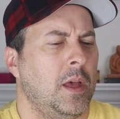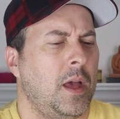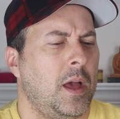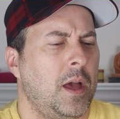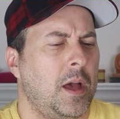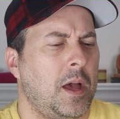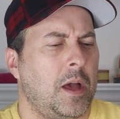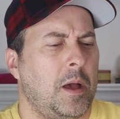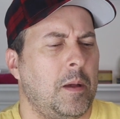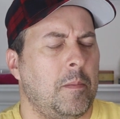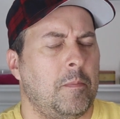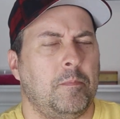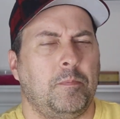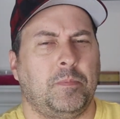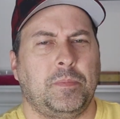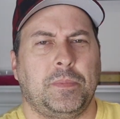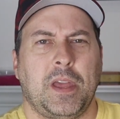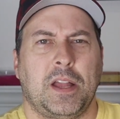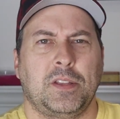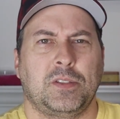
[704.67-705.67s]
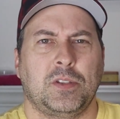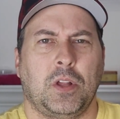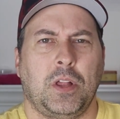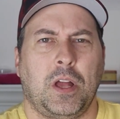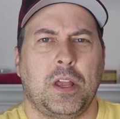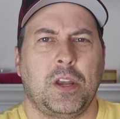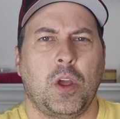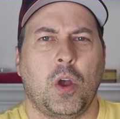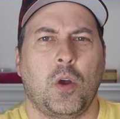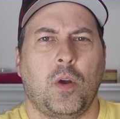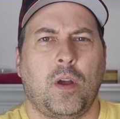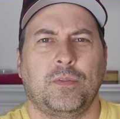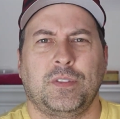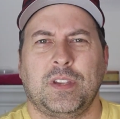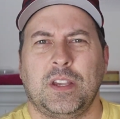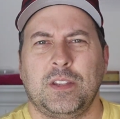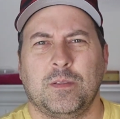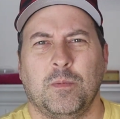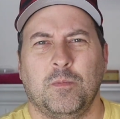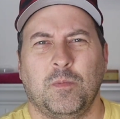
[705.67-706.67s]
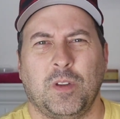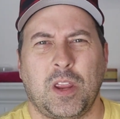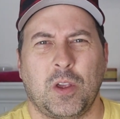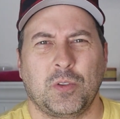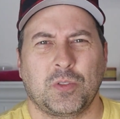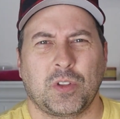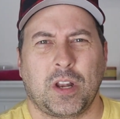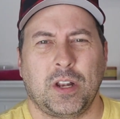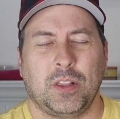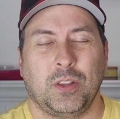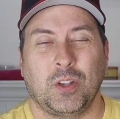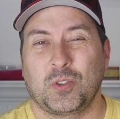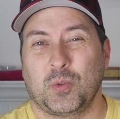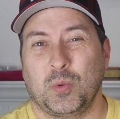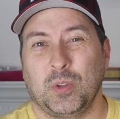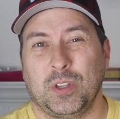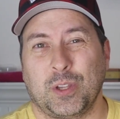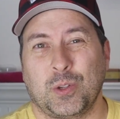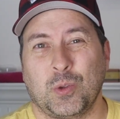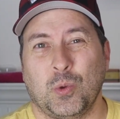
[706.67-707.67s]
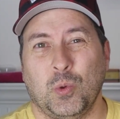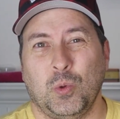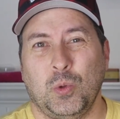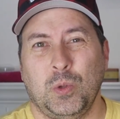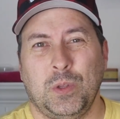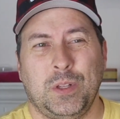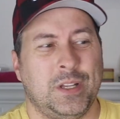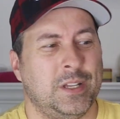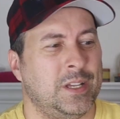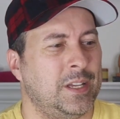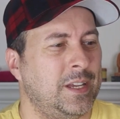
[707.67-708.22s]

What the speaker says: That's all I know. I've seen some videos on it. It looks really cool.